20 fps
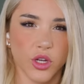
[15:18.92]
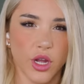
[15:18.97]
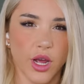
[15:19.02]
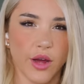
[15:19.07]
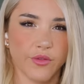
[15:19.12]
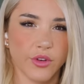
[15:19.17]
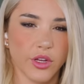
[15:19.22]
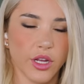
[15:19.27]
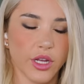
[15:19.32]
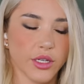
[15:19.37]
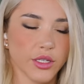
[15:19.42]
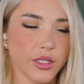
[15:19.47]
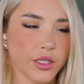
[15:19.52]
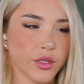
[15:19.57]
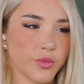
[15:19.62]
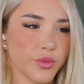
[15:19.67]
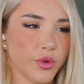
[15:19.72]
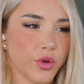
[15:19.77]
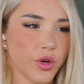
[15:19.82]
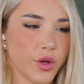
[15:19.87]
you have to get to
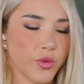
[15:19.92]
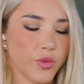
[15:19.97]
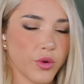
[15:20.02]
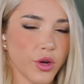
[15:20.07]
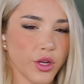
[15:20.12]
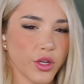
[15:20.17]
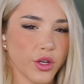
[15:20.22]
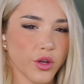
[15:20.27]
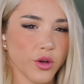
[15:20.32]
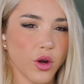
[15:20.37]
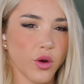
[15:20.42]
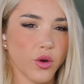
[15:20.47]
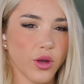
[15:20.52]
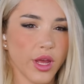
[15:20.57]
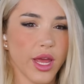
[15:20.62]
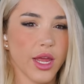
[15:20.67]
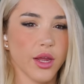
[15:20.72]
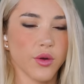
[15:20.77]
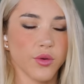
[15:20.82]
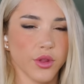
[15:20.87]
the point where you're
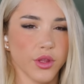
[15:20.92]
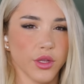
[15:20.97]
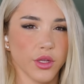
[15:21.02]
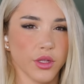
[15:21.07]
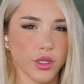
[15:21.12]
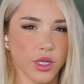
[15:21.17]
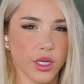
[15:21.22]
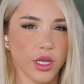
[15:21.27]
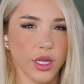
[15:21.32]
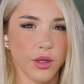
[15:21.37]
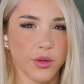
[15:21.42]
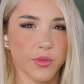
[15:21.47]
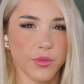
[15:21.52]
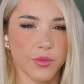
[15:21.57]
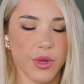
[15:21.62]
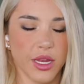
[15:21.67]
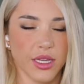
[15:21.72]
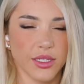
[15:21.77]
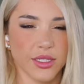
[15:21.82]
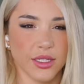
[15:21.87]
okay with it, like
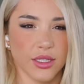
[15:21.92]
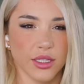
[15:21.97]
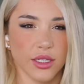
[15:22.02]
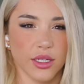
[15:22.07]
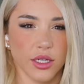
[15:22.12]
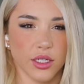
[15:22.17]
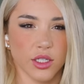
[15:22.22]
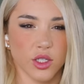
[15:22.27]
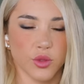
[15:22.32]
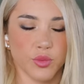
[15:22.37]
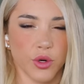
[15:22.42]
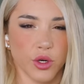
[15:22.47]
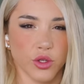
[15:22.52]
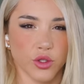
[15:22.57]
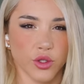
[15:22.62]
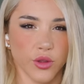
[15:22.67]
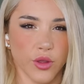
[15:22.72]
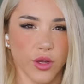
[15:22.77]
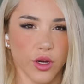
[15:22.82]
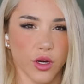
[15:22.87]
basically
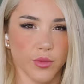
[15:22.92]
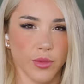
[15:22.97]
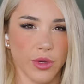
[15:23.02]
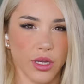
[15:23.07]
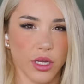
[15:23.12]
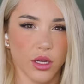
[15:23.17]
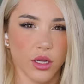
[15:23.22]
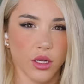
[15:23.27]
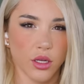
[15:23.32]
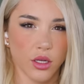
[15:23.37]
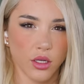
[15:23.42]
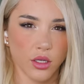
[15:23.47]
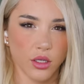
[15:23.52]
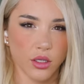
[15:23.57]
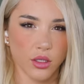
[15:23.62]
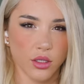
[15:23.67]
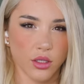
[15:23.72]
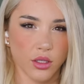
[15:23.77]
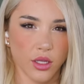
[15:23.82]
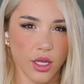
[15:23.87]
exposure therapy.
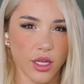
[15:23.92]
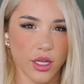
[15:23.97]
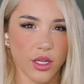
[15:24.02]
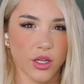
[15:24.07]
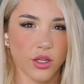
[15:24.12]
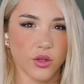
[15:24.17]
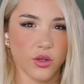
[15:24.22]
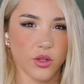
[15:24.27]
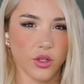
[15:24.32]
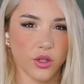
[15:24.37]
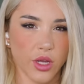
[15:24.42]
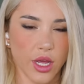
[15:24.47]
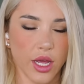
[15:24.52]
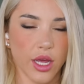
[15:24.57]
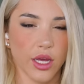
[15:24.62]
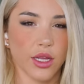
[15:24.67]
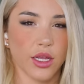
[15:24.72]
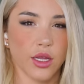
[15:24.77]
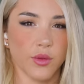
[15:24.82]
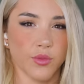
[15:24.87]
Like you, you
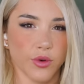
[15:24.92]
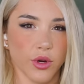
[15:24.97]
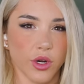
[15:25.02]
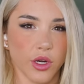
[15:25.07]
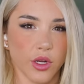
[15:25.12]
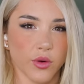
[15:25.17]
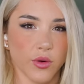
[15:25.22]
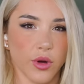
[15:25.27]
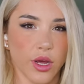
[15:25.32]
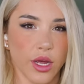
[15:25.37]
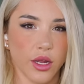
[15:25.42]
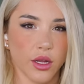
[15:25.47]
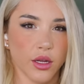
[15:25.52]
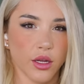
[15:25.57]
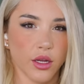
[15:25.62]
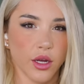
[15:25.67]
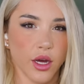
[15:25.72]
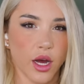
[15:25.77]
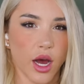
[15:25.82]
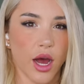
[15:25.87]
can't keep running away.
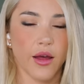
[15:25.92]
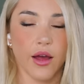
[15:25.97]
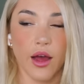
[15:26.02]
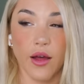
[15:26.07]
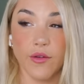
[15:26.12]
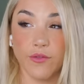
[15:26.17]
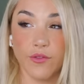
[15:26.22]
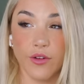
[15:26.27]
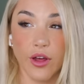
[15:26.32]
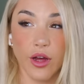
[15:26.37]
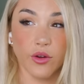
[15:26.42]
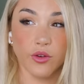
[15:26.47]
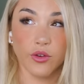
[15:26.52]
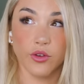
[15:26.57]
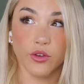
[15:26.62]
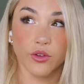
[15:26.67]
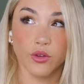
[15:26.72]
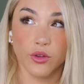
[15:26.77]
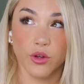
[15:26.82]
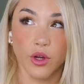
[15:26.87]
I, I've
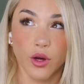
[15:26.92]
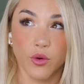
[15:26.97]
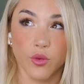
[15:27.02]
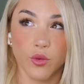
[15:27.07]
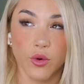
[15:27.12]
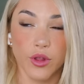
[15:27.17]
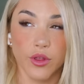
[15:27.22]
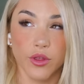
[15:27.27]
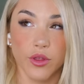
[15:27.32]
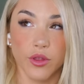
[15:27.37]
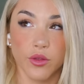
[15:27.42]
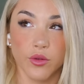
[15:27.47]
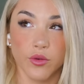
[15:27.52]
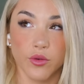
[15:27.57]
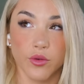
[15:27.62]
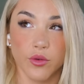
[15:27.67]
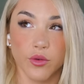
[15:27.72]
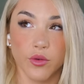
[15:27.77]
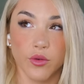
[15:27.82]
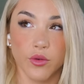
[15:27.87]
found with
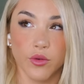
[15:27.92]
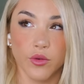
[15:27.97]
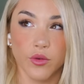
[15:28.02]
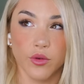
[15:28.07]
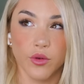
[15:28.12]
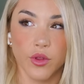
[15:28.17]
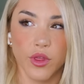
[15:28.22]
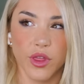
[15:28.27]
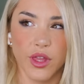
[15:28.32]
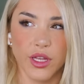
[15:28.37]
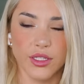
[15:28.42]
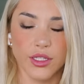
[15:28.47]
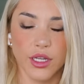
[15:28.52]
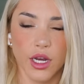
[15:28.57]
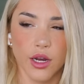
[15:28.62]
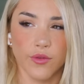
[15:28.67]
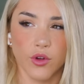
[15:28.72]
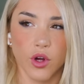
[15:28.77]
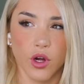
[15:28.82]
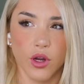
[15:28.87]
things that
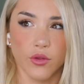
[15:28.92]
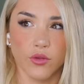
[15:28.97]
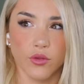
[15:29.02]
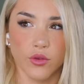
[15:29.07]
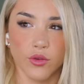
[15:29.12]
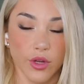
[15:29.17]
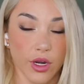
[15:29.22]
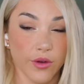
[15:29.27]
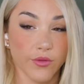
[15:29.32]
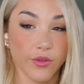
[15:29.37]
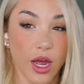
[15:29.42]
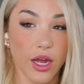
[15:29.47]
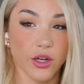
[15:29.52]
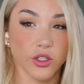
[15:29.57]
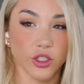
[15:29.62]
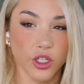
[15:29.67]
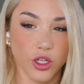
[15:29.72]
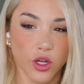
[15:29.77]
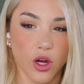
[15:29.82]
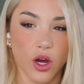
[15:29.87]
I've gone through that I've
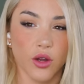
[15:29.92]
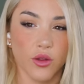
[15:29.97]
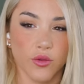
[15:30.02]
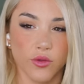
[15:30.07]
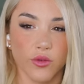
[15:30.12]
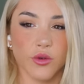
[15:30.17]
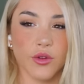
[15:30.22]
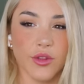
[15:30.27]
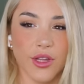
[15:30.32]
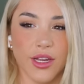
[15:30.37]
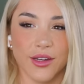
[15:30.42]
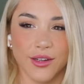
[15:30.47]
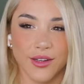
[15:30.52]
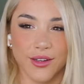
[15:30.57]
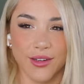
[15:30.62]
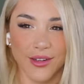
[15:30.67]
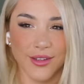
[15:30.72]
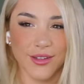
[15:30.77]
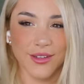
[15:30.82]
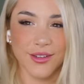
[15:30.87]
actually gone through and then
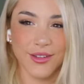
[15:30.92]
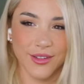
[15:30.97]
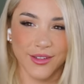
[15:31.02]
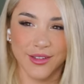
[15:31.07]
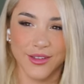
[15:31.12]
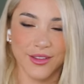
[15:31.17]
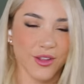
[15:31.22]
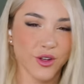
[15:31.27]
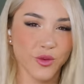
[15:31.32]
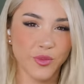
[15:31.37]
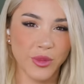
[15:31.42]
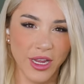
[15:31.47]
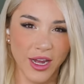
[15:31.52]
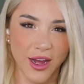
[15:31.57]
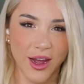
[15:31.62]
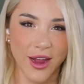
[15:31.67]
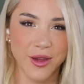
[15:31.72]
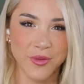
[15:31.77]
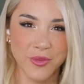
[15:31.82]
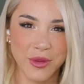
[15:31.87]
they're
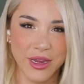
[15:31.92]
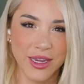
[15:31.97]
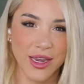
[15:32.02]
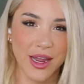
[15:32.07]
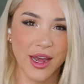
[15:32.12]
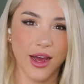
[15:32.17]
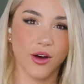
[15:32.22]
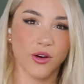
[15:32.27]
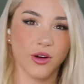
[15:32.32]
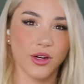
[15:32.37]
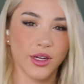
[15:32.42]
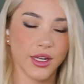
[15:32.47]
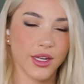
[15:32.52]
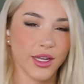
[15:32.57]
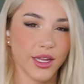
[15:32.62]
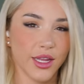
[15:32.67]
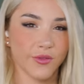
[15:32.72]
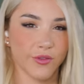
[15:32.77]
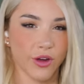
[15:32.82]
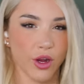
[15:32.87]
behind me now.
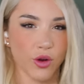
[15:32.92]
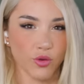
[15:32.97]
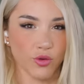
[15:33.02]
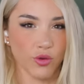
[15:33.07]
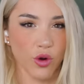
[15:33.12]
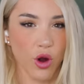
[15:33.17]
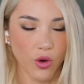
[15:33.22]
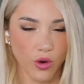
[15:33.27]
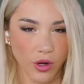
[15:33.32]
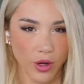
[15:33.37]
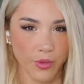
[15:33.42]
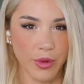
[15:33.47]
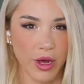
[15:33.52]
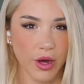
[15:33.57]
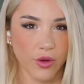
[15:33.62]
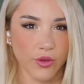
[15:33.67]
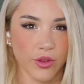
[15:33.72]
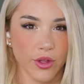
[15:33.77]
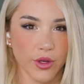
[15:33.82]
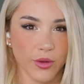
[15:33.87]
If I wrote
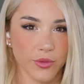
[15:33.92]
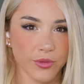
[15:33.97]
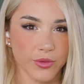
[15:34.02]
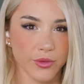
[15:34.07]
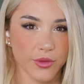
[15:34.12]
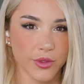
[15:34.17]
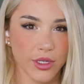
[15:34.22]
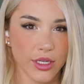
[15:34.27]
about them